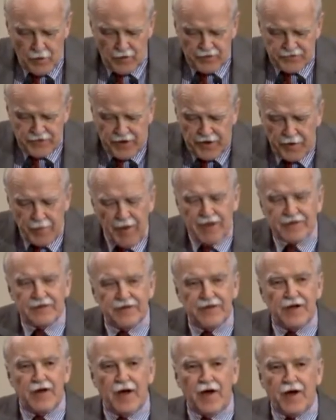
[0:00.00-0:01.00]
was not
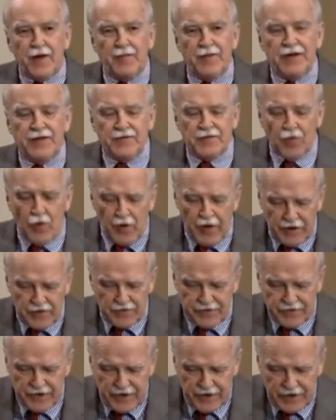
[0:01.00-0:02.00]
about the economy or
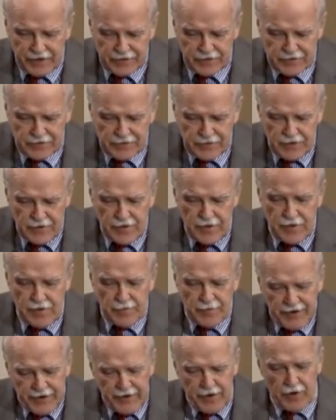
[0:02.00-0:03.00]
health care,
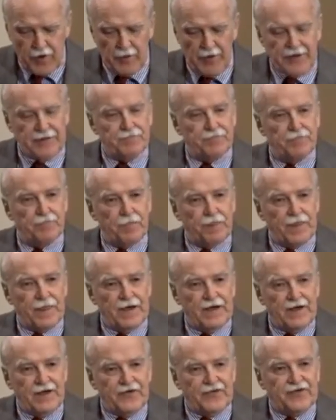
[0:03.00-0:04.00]
but heroin.
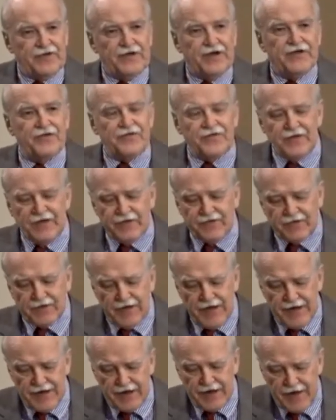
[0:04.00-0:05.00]
She has
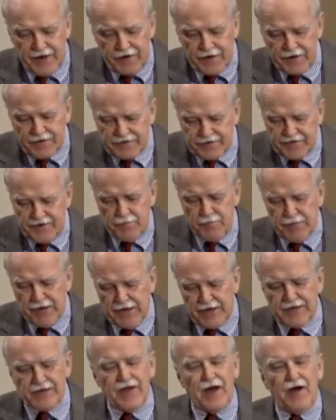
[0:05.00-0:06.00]
since laid out a $10
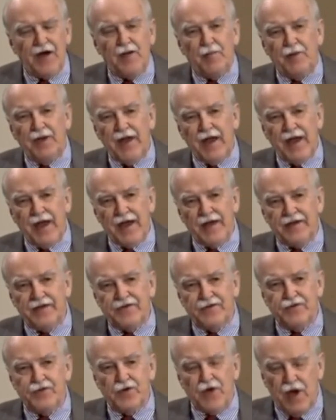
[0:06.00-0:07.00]
billion
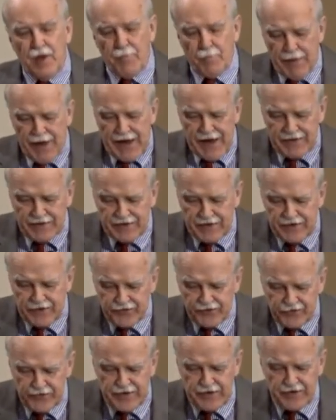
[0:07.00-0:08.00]
plan to combat
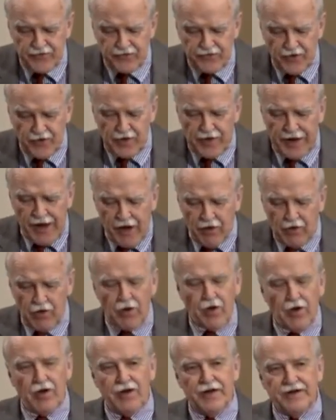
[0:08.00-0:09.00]
and treat drug and
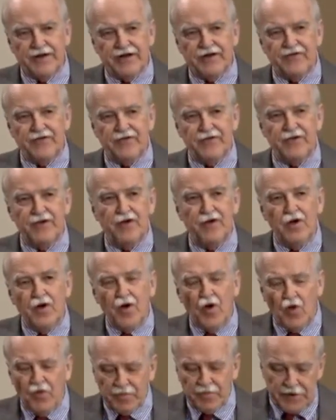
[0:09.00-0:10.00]
alcohol addiction
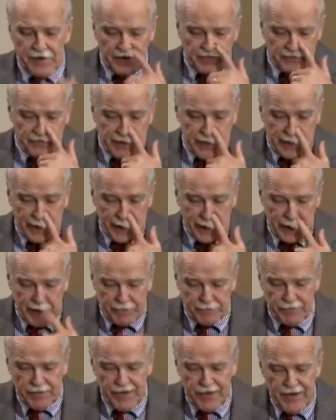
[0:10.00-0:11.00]
over the next
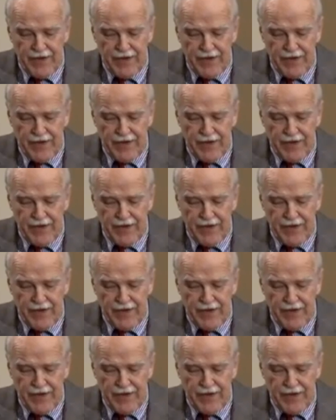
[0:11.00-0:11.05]
decade.